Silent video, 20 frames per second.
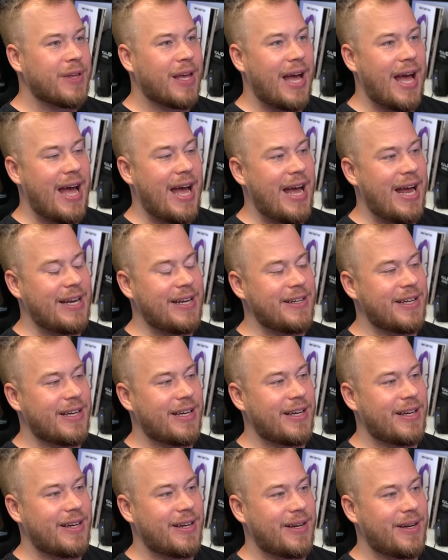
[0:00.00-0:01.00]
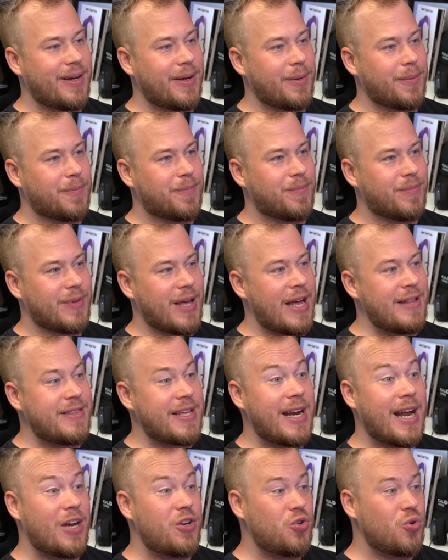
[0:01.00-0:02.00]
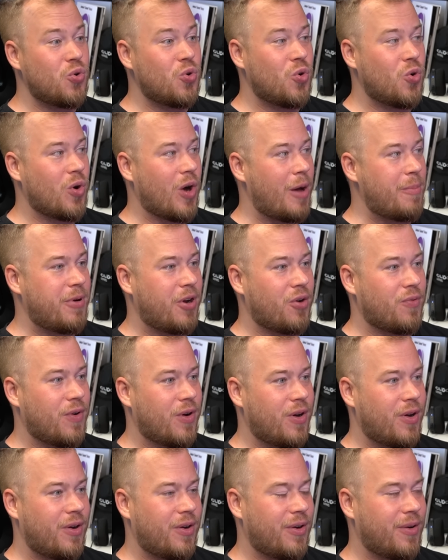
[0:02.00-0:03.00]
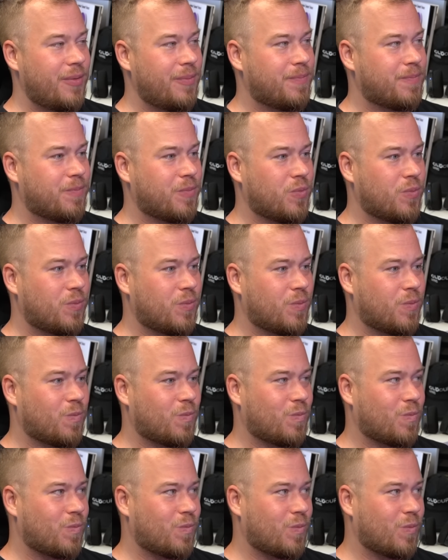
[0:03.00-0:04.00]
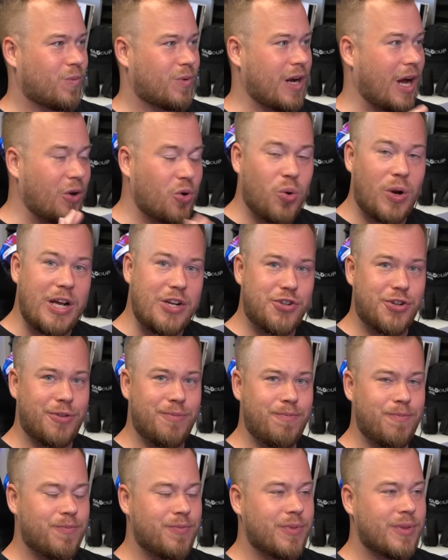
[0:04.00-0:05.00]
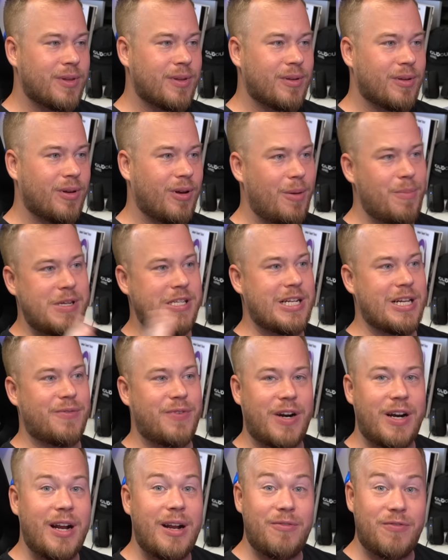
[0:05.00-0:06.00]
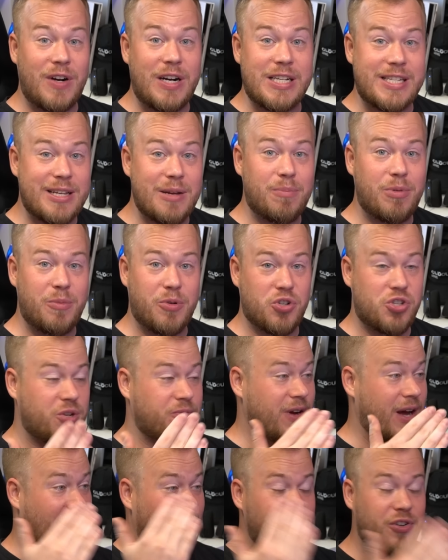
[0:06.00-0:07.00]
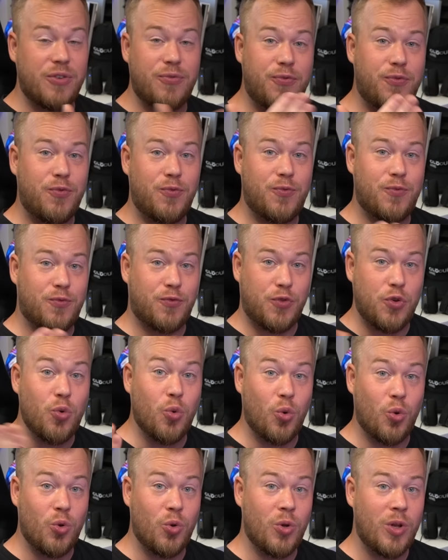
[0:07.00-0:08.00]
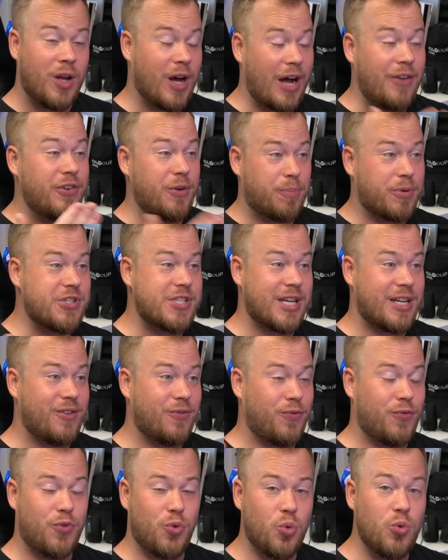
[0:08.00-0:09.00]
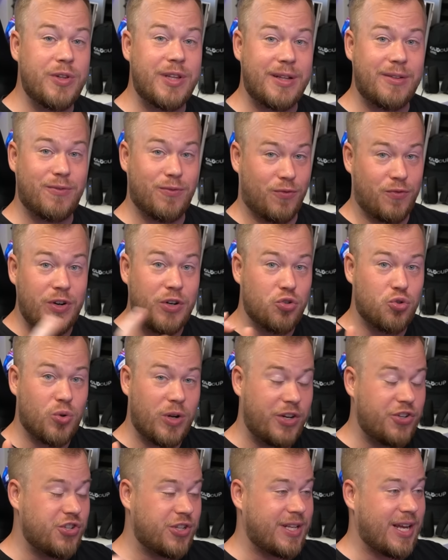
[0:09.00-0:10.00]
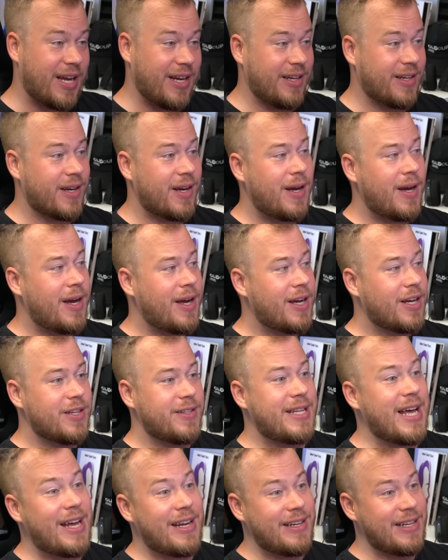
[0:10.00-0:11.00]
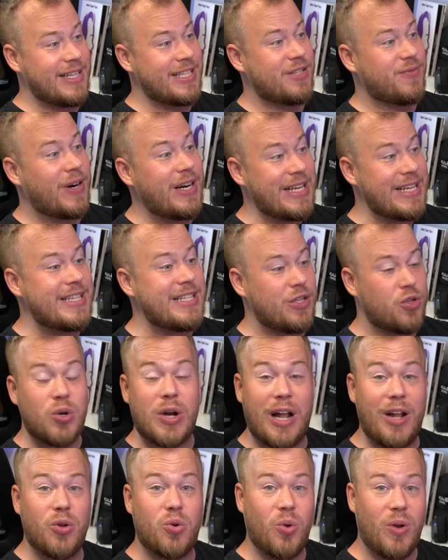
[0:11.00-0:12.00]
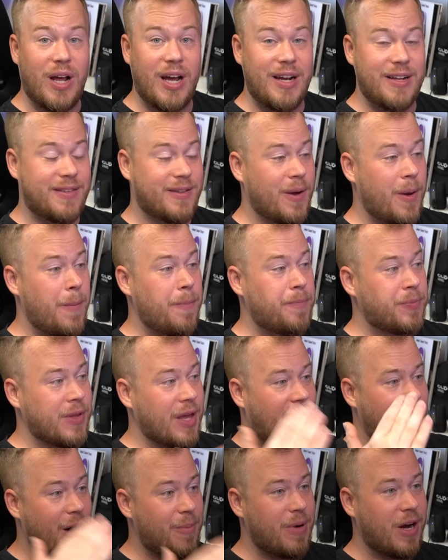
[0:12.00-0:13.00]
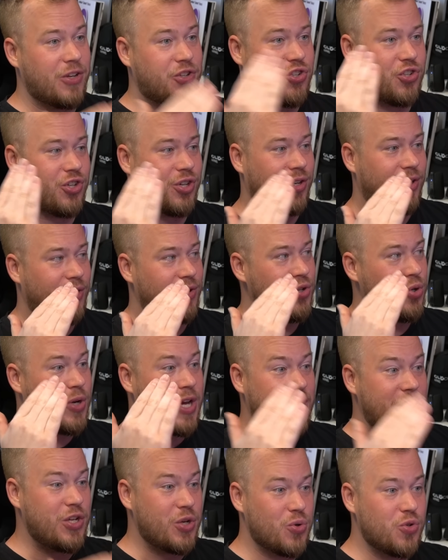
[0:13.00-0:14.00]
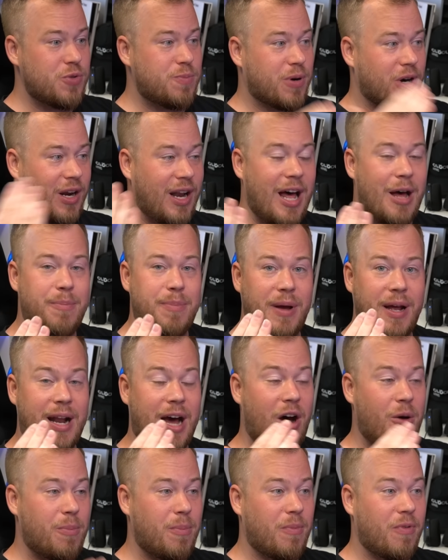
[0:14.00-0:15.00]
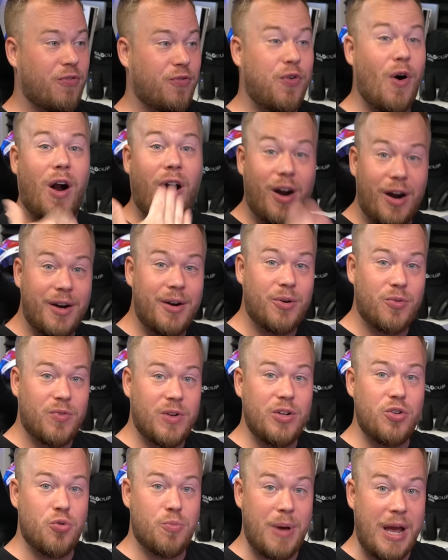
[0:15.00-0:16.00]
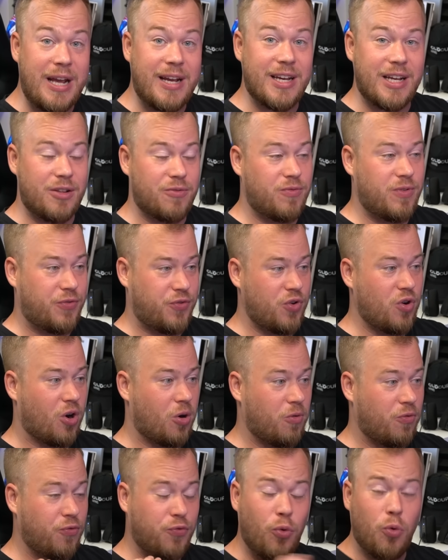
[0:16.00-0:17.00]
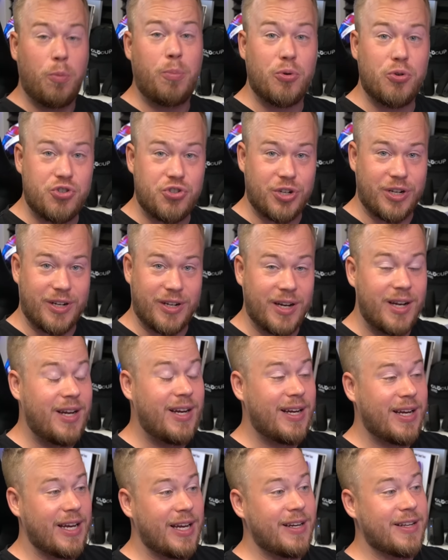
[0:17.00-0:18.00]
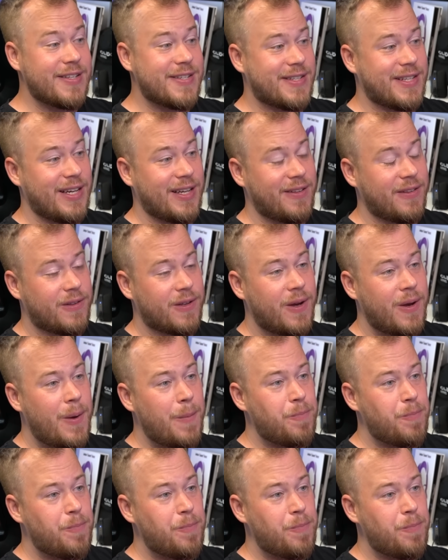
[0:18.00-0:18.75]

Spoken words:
And then I do a bit of a calculation, basically very, very simple, because you have 100 fuel, 100% fuel virtual energy tank, then it's very easy to calculate how much you can use per lap and how far will you make it if you're full pushing in a stint.